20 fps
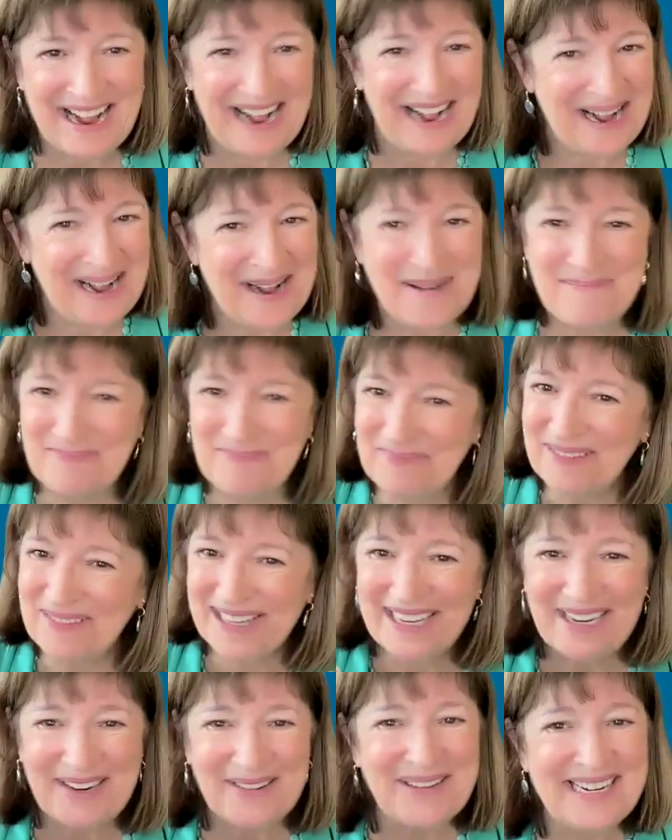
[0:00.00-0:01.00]
And
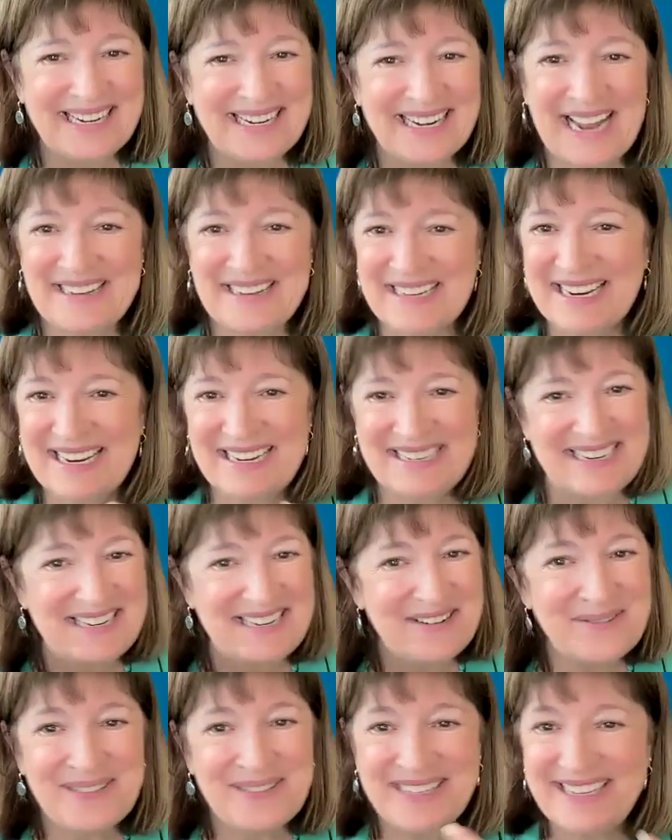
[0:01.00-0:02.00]
it's
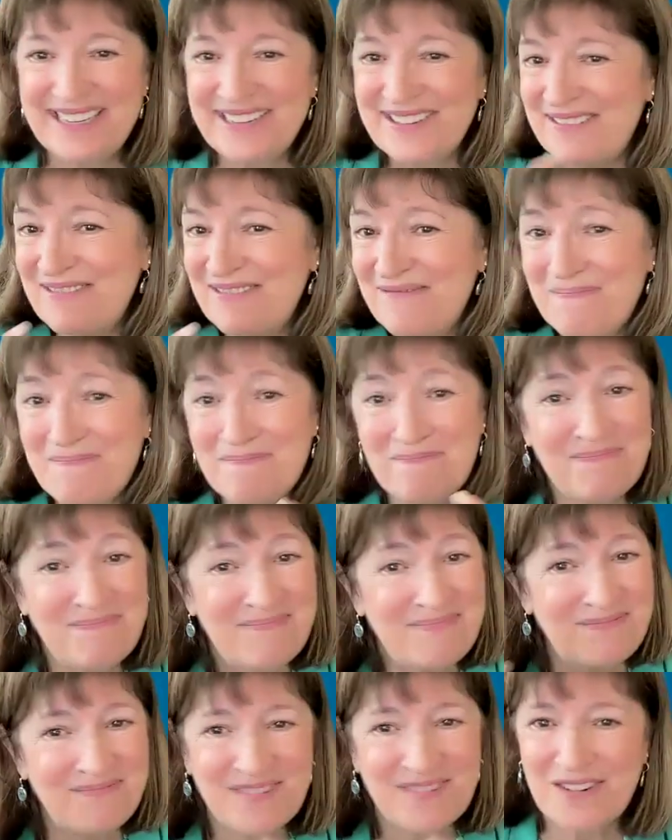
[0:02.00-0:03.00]
continually
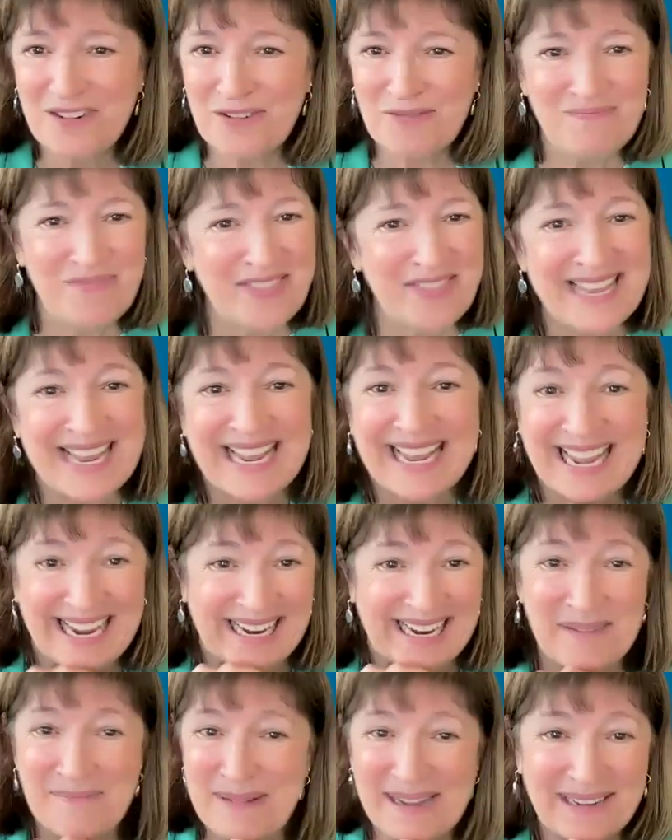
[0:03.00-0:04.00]

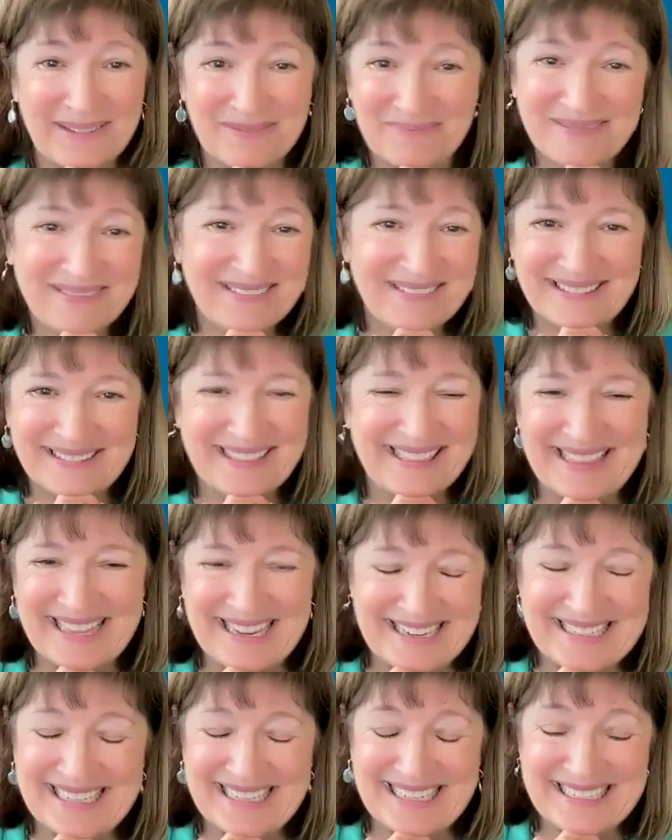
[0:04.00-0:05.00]
thinking about
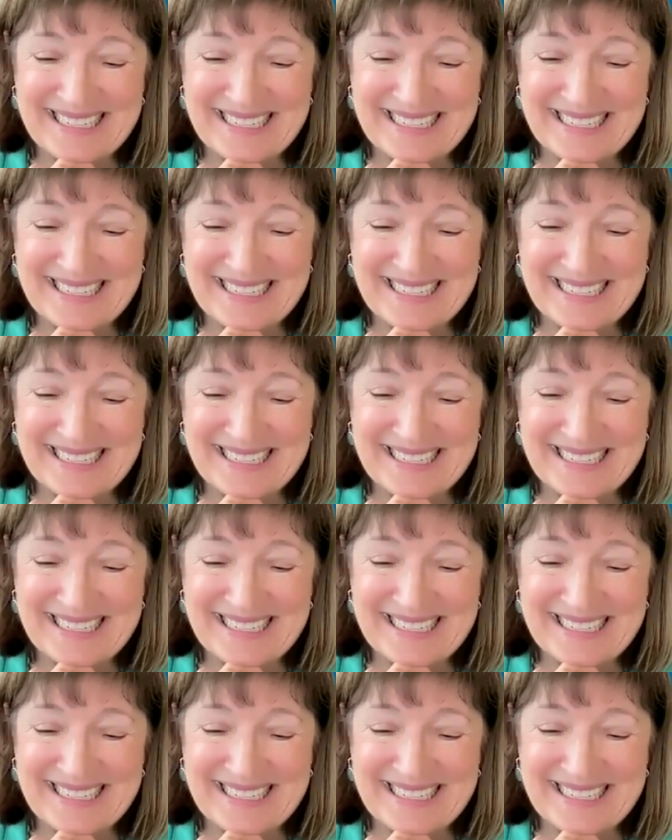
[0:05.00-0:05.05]
this.